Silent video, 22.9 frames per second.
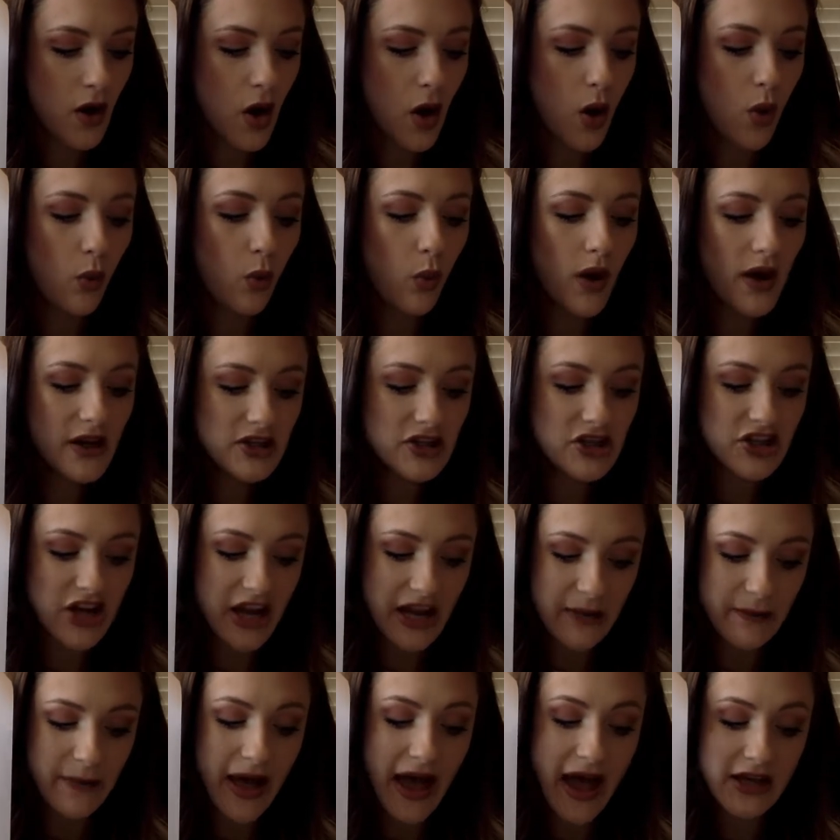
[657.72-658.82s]
what
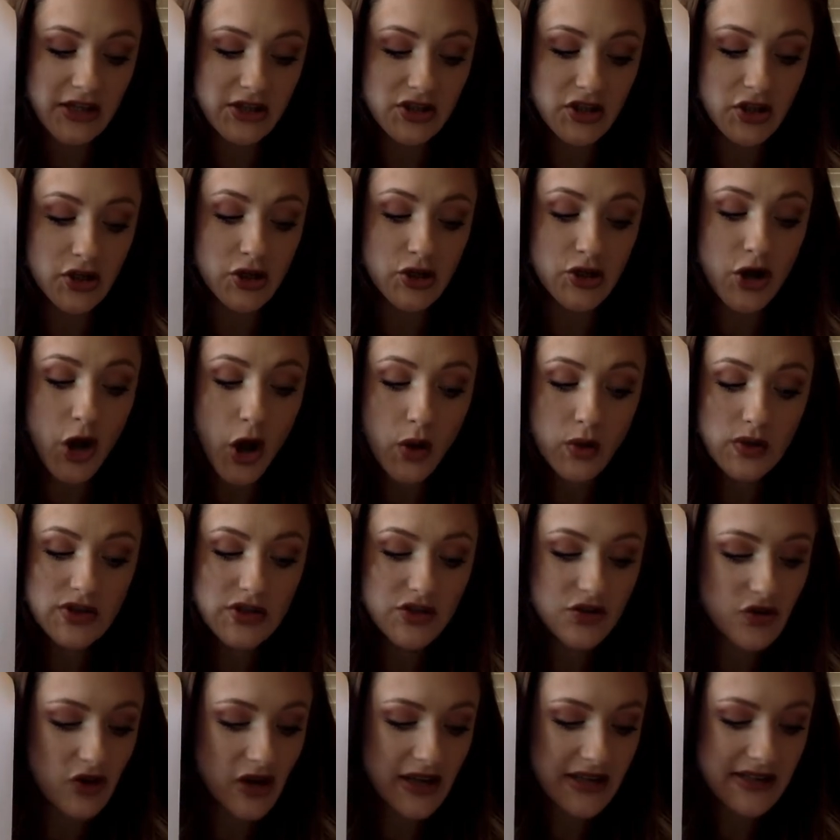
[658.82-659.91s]
shape has no
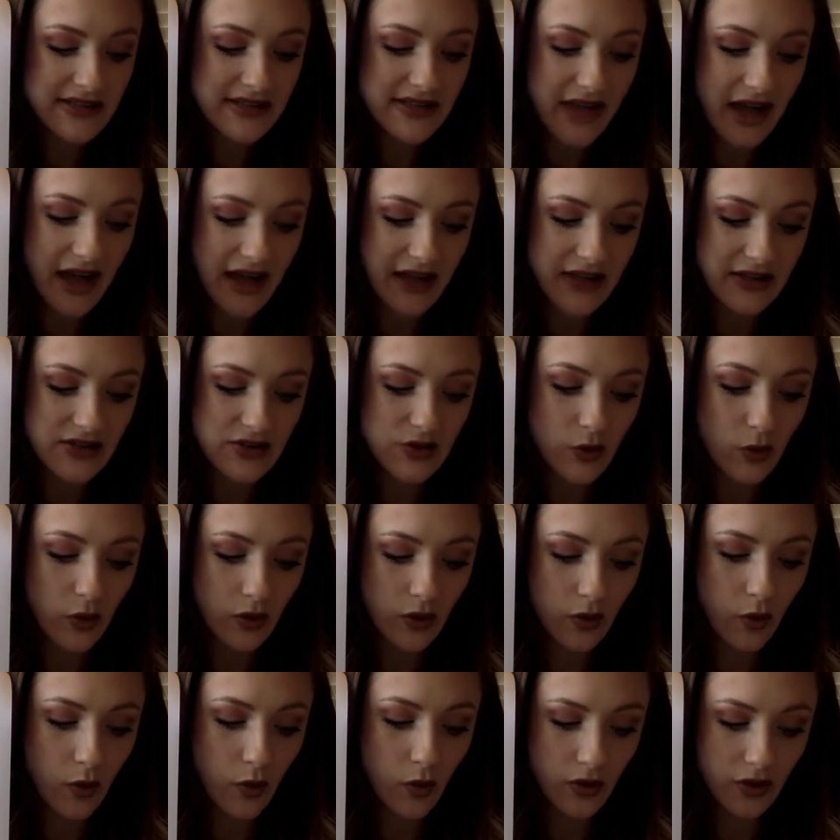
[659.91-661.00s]
straight sides or
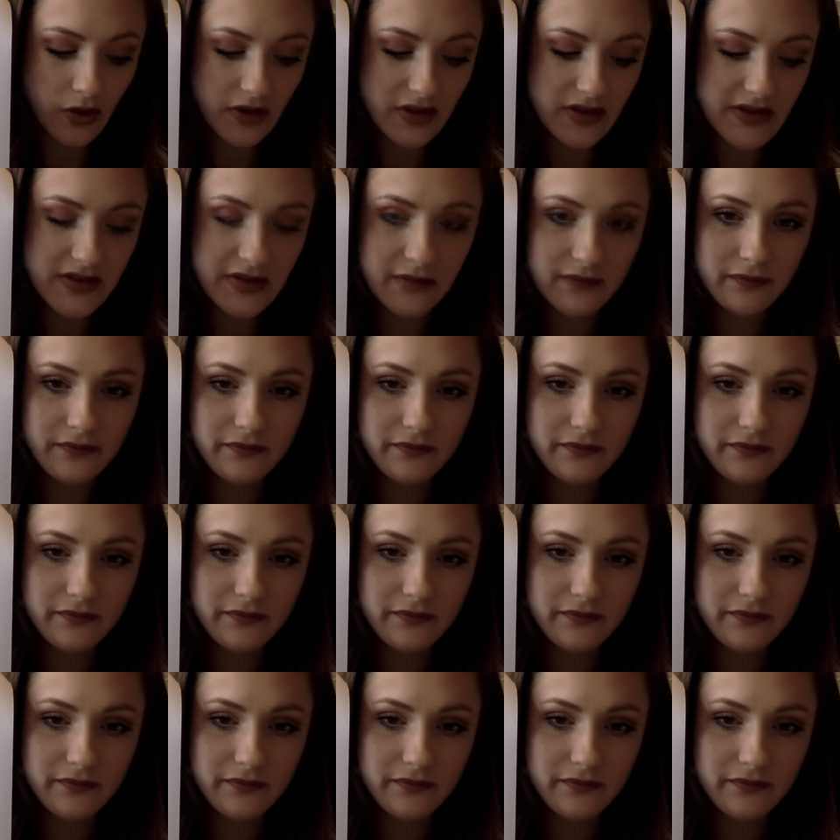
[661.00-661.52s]
corners?